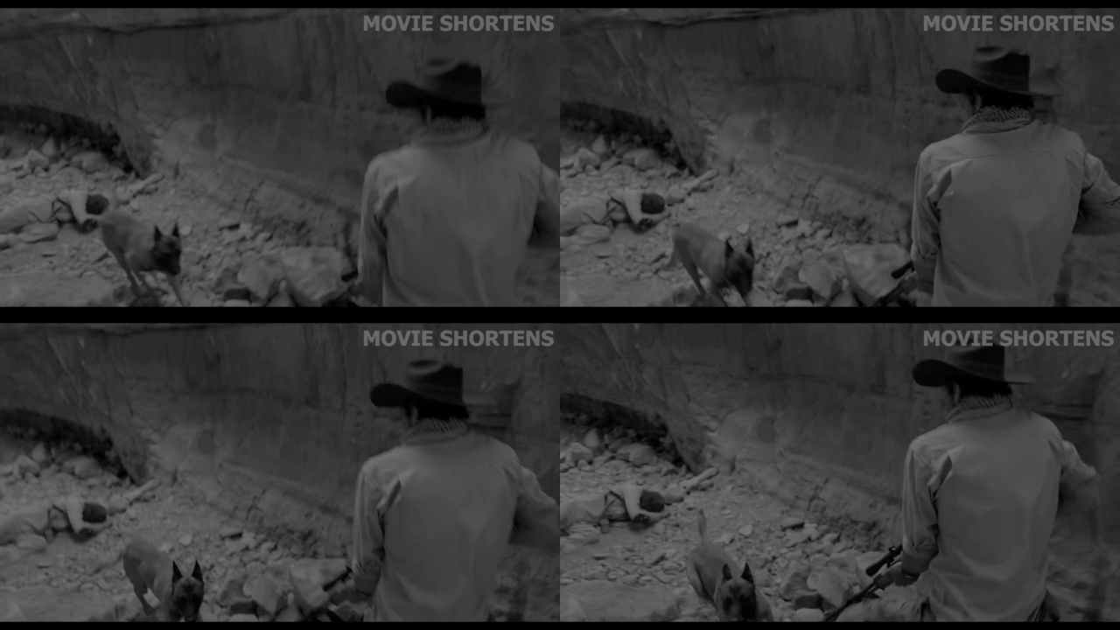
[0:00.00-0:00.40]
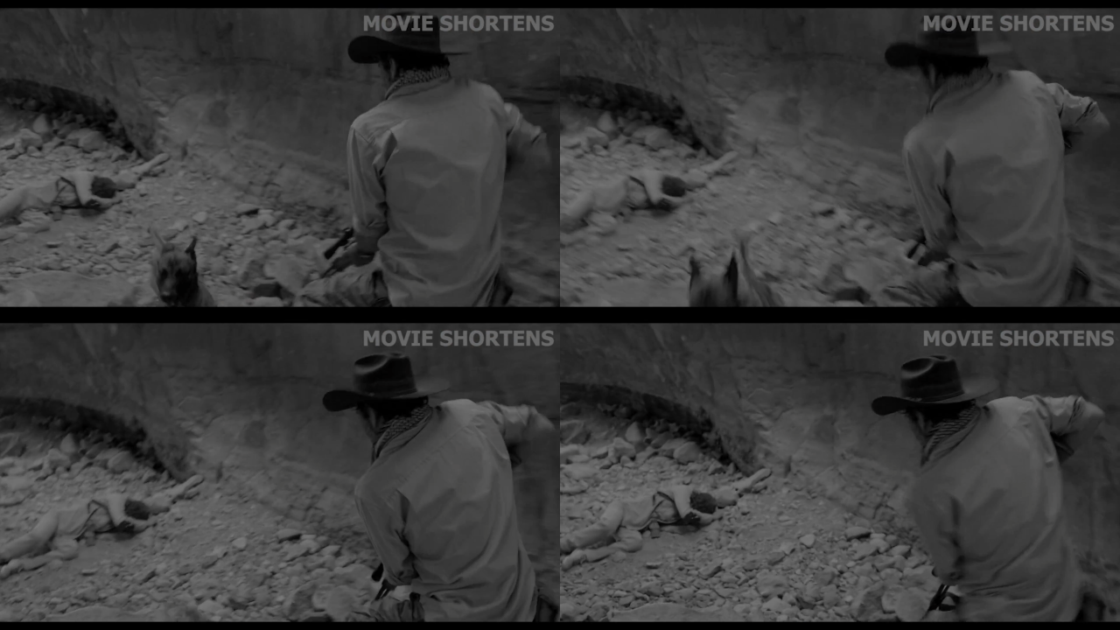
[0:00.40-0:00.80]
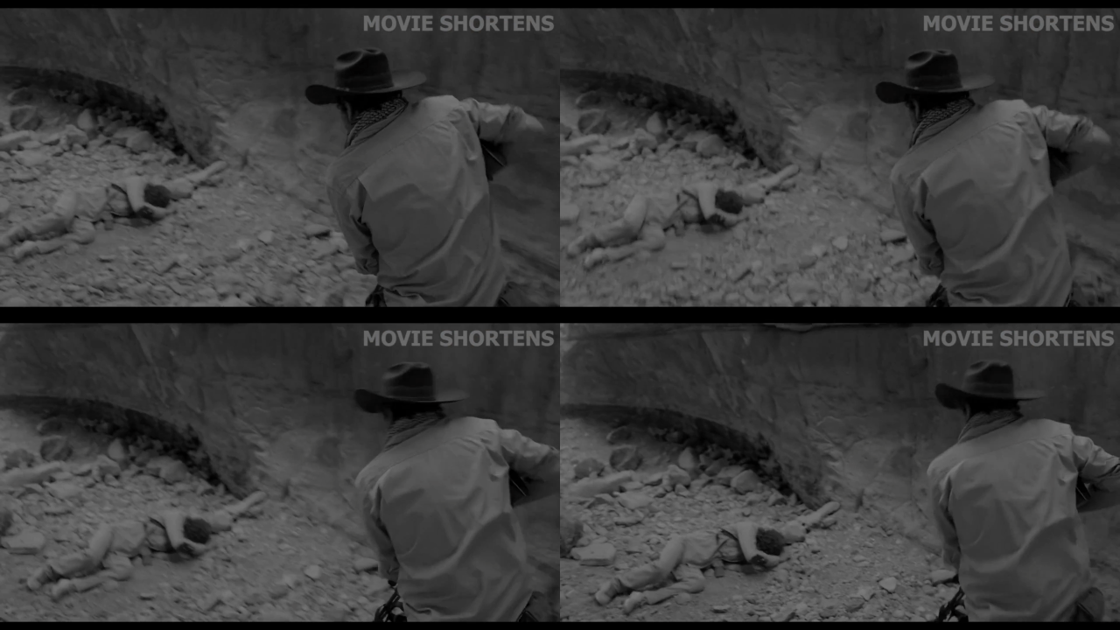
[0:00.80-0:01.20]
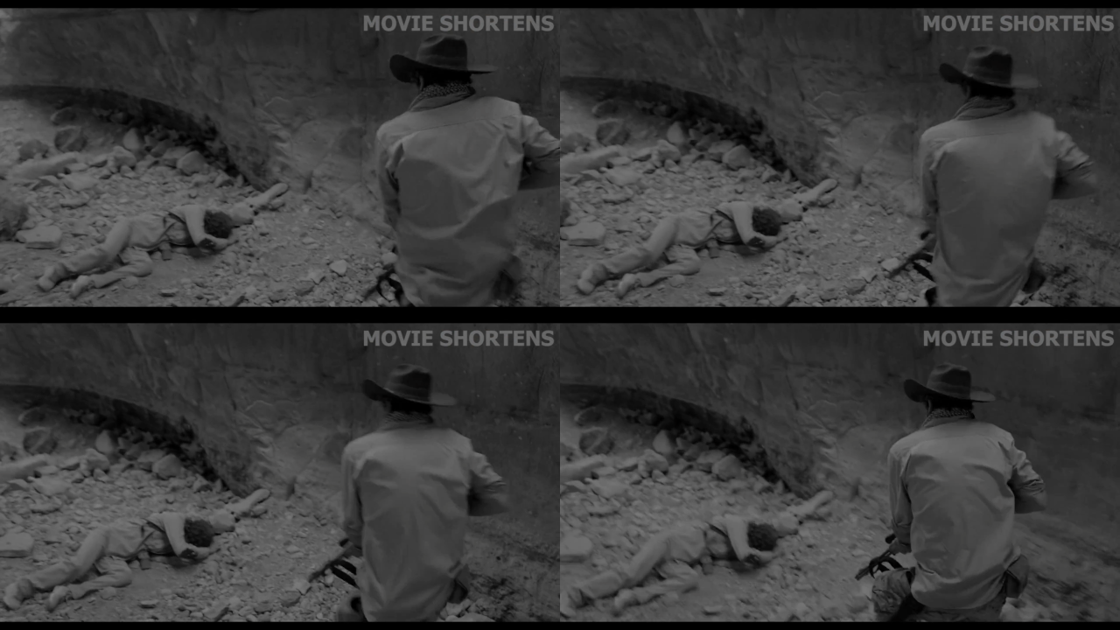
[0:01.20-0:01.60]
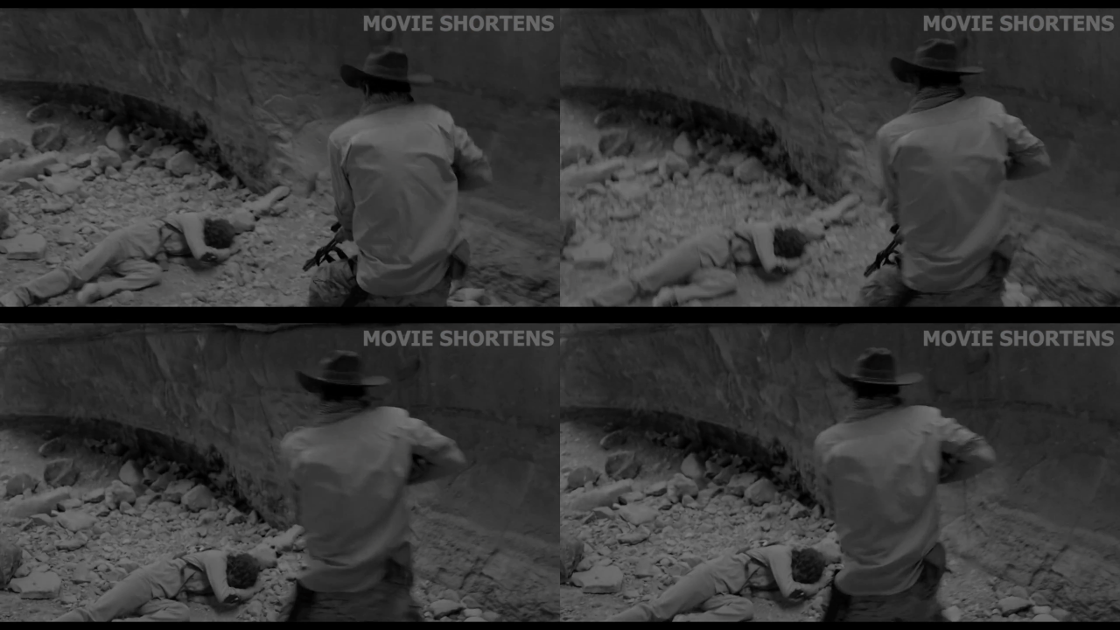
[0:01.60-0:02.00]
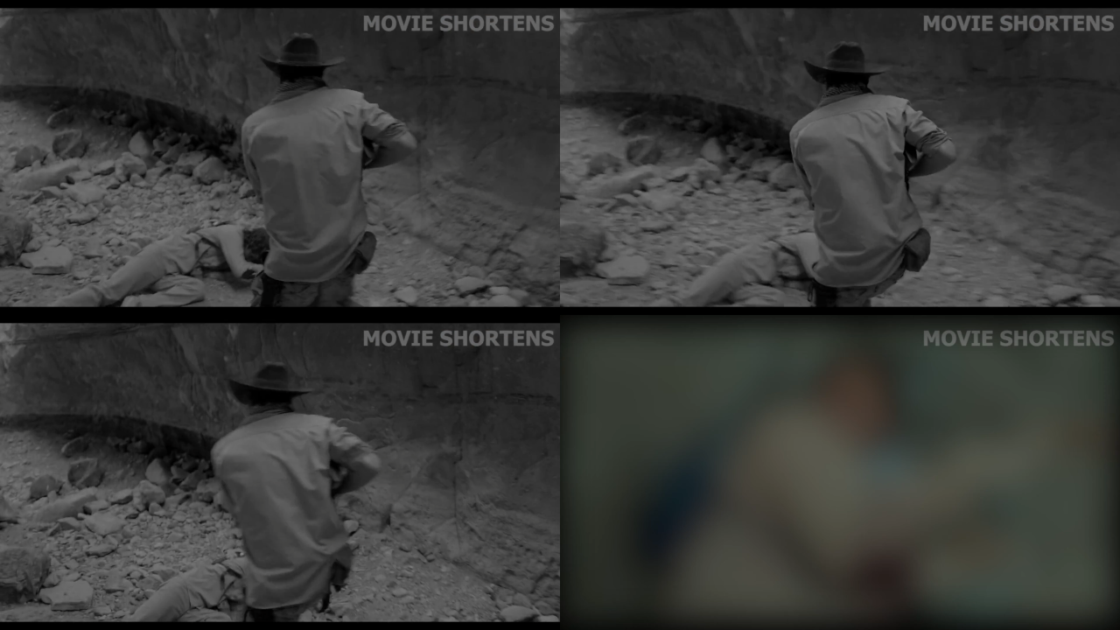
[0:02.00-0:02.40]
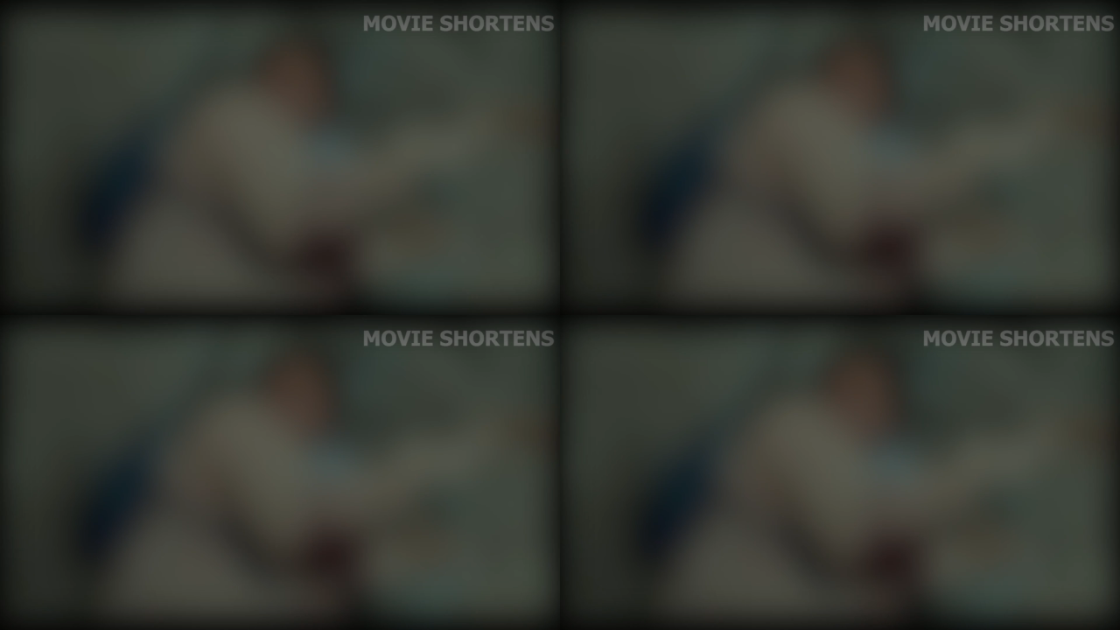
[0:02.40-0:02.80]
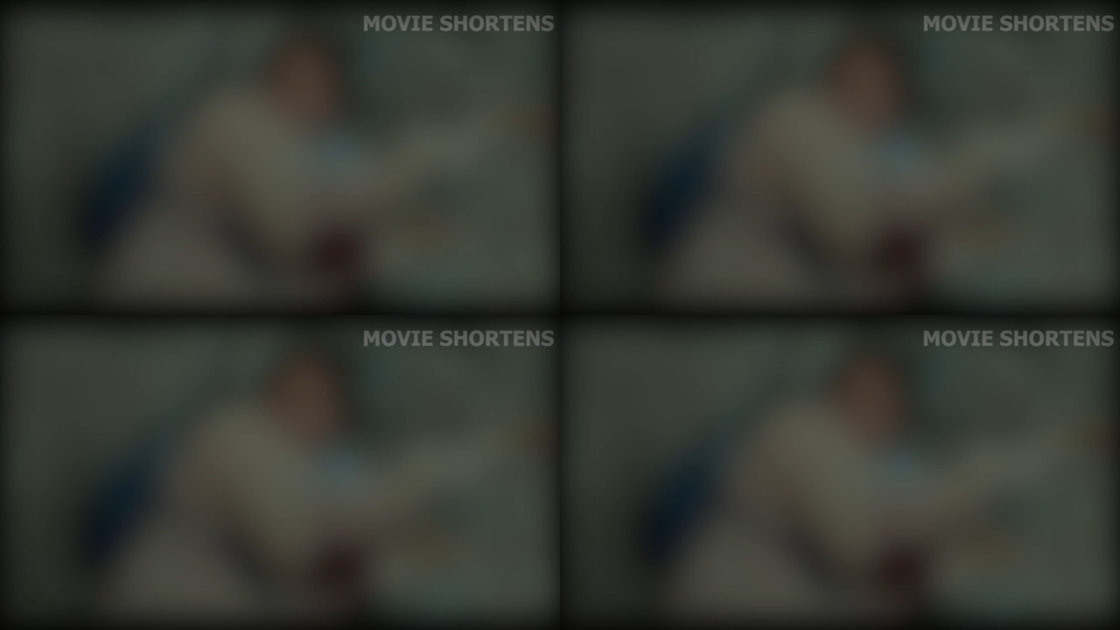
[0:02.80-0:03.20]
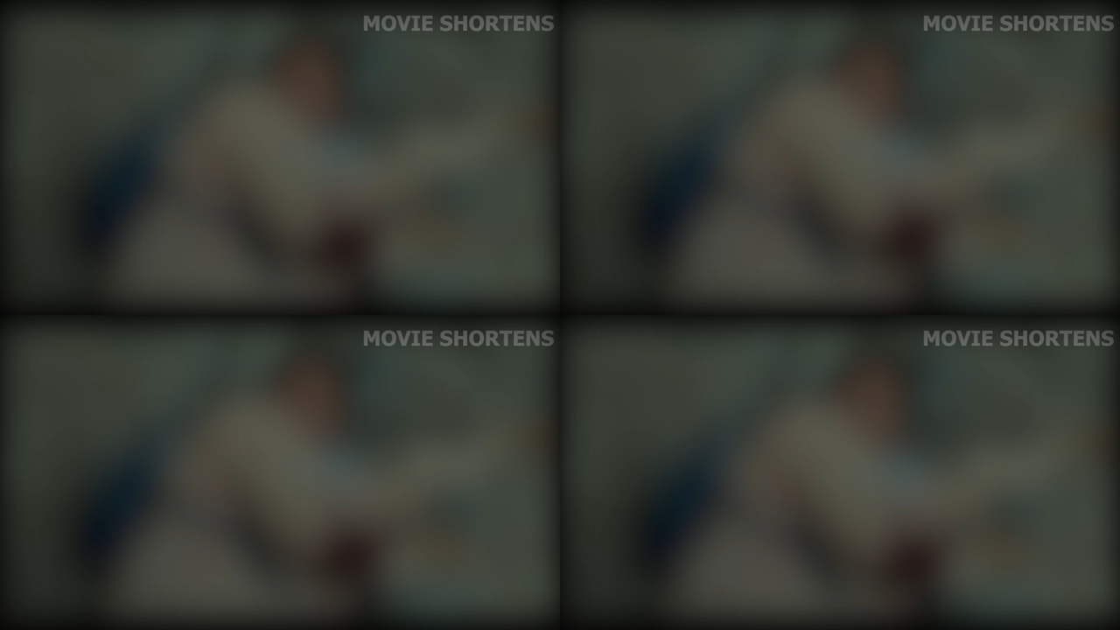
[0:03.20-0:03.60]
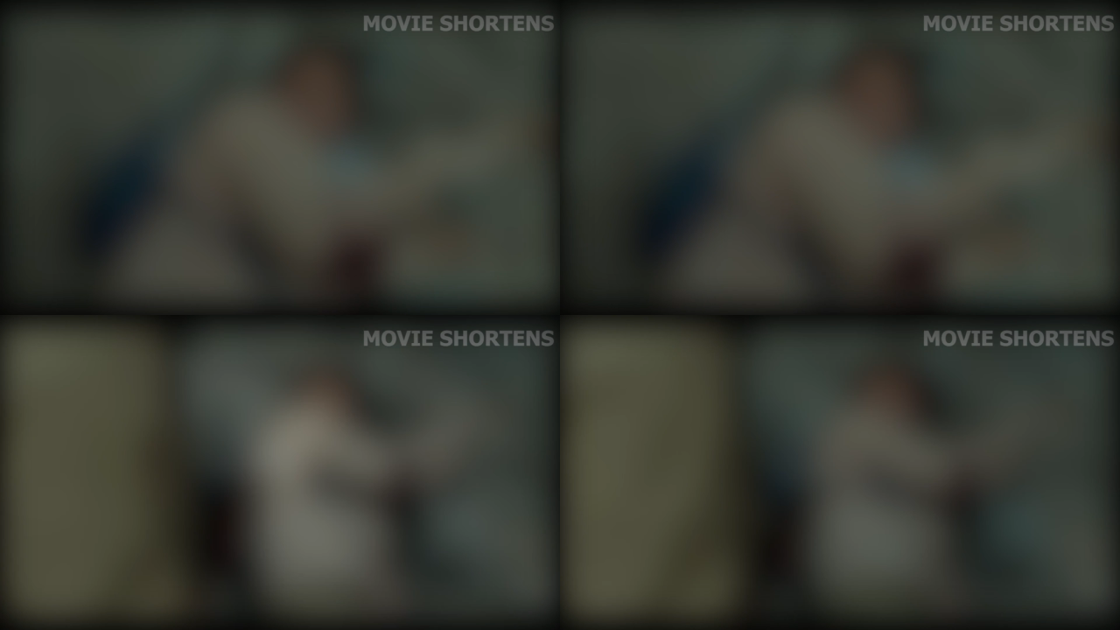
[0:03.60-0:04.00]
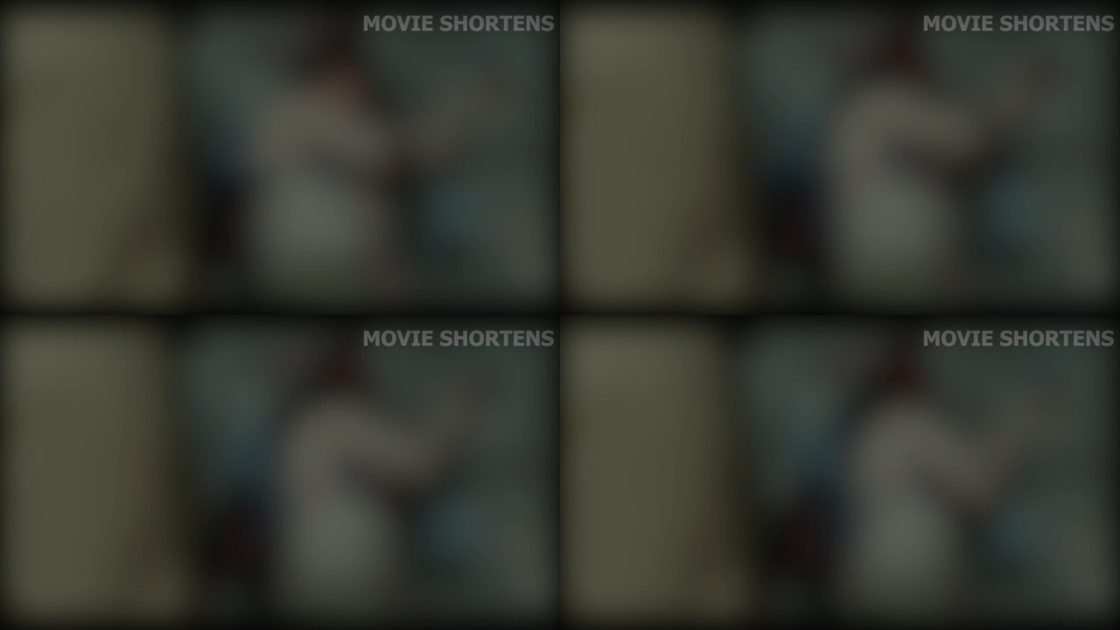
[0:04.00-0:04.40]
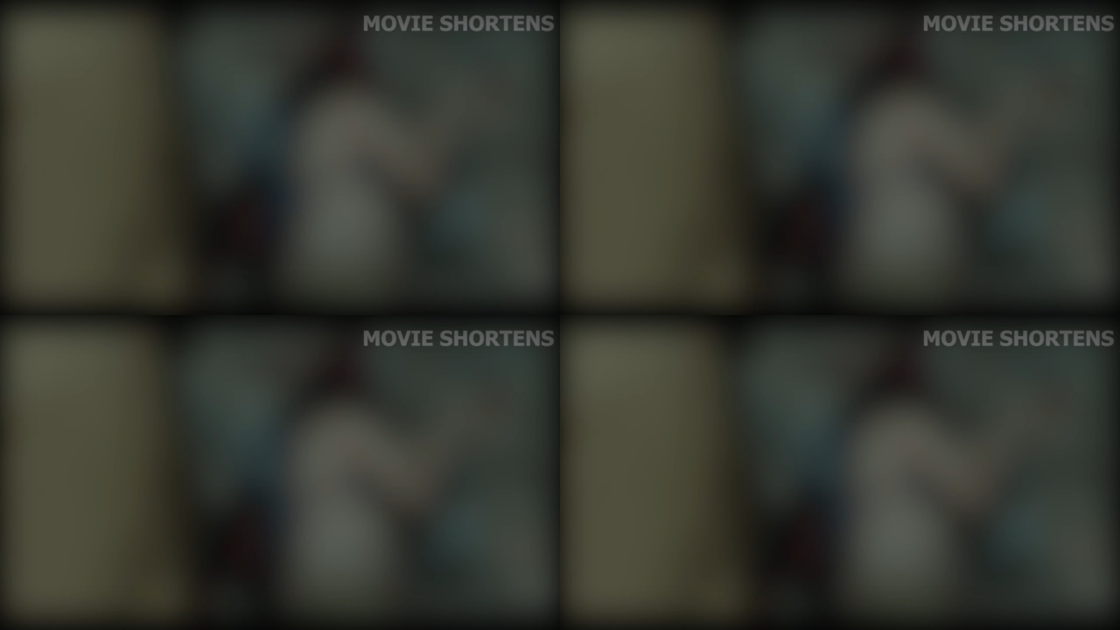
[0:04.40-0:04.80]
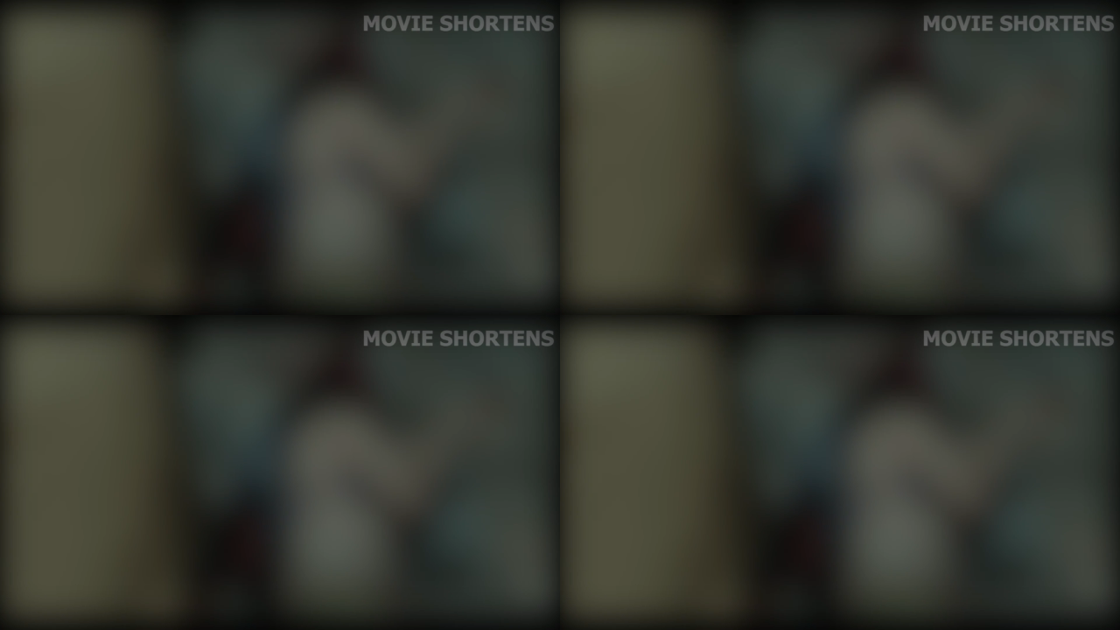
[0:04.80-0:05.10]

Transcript: (no speaker visible)